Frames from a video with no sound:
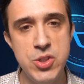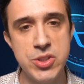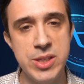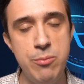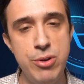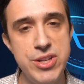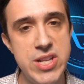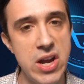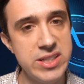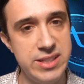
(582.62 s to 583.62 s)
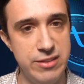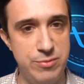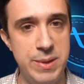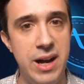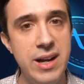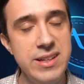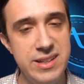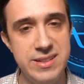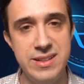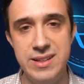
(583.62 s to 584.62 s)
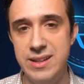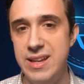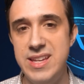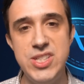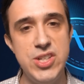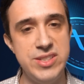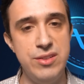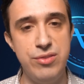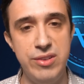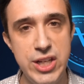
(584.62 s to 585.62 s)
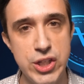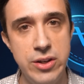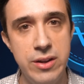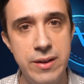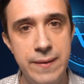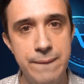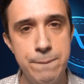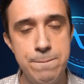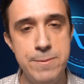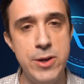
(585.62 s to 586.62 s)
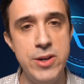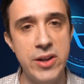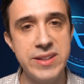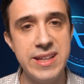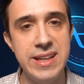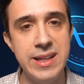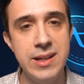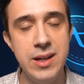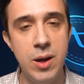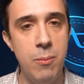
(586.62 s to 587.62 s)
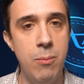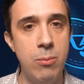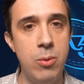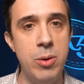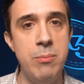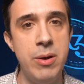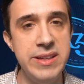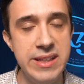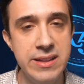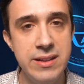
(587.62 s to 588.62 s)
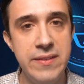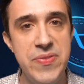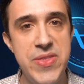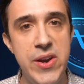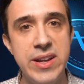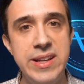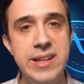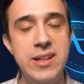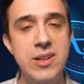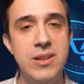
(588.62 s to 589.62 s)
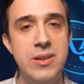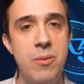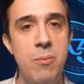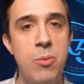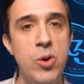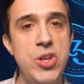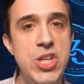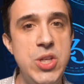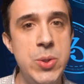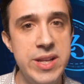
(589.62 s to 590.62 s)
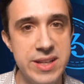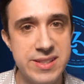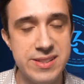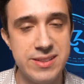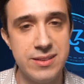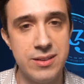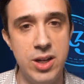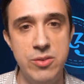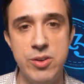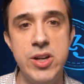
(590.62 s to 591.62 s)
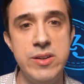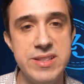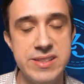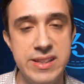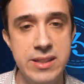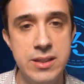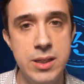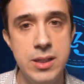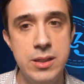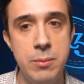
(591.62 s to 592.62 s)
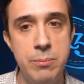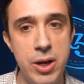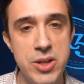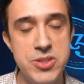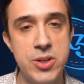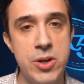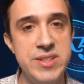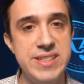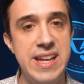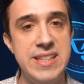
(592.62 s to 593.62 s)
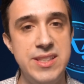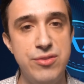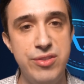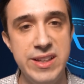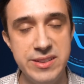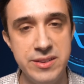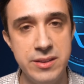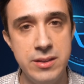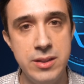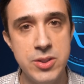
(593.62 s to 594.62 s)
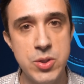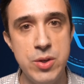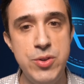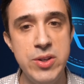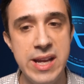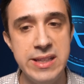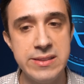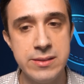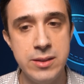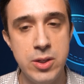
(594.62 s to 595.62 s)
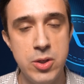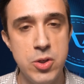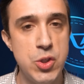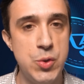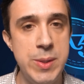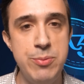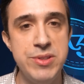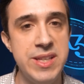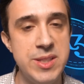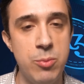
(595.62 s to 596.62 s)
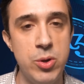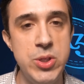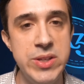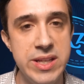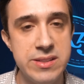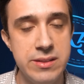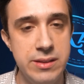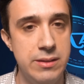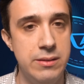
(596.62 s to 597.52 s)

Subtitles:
nothing productive behind it. It's just inflation. They're not getting more money, they're getting more units of a currency, but the currency has inflated. So if you get 3% more units